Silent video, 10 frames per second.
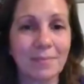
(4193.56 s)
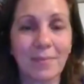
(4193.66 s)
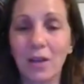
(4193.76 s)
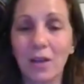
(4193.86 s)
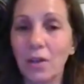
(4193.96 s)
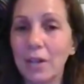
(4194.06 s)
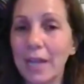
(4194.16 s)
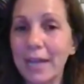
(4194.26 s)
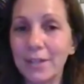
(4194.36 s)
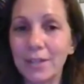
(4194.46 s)
a
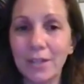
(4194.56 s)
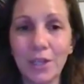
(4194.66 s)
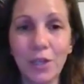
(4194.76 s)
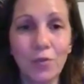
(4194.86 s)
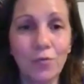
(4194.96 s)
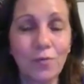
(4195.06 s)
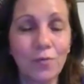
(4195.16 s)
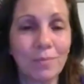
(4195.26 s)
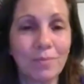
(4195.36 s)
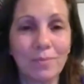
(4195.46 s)
collective,
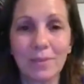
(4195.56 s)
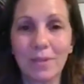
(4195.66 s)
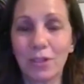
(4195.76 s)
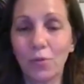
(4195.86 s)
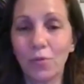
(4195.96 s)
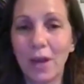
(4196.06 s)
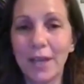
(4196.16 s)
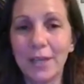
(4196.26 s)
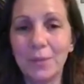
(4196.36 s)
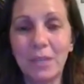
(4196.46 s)
a
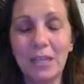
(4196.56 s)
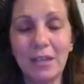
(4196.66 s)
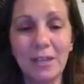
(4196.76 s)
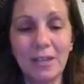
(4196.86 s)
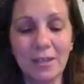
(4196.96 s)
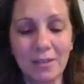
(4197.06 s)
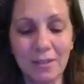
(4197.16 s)
divine being,